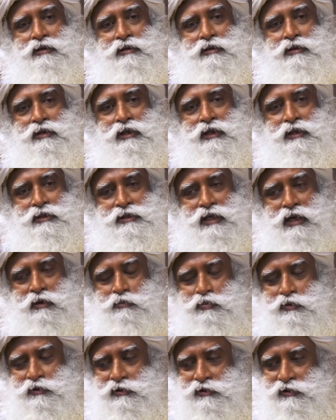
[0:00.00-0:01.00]
the
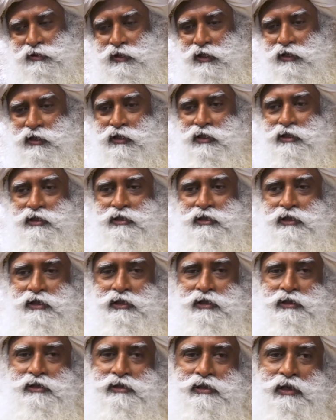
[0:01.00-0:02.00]
examples that he
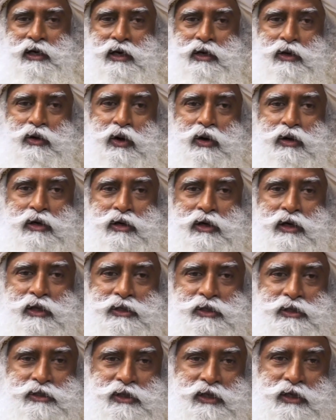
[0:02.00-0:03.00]
sees are not
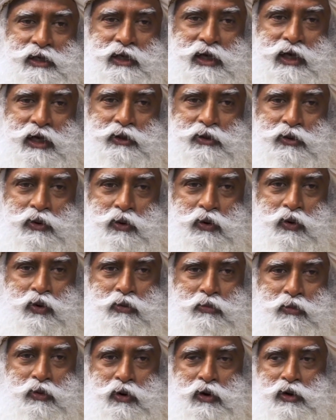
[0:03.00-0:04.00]
necessarily at
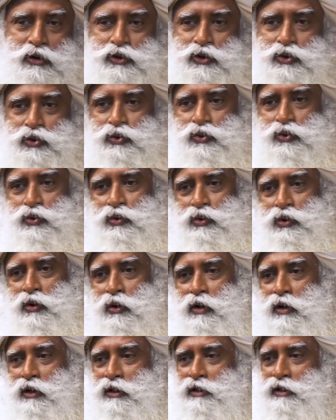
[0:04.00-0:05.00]
home or school
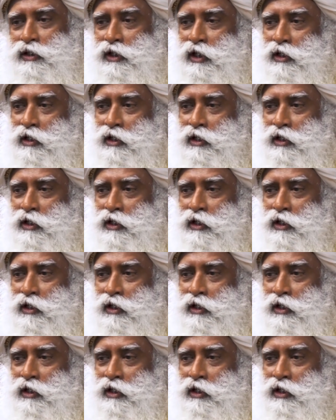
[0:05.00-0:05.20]
or in the